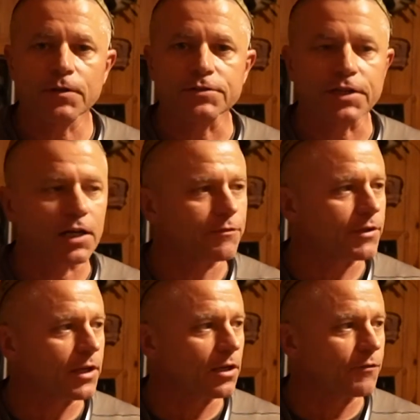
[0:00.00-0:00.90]
It's kind of
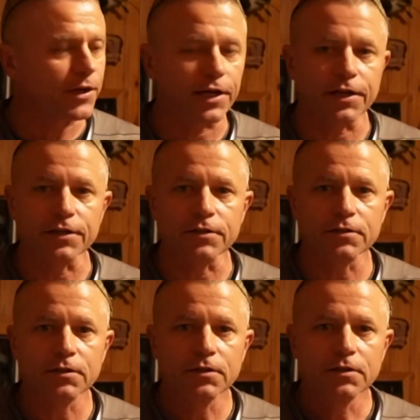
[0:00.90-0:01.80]
an elevated
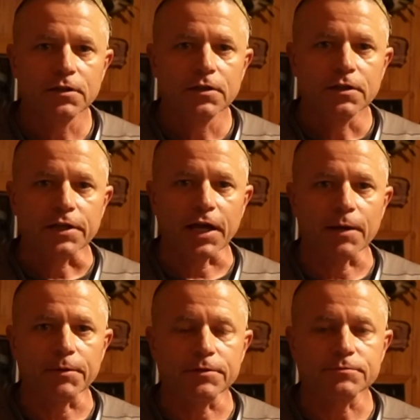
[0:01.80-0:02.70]

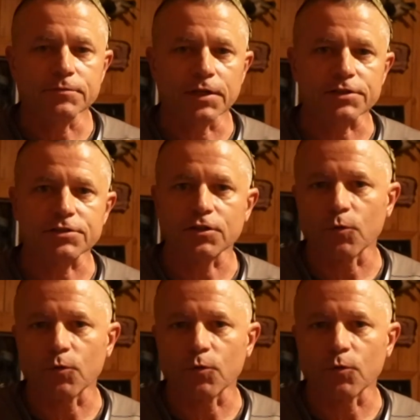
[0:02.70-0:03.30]
cabin next to the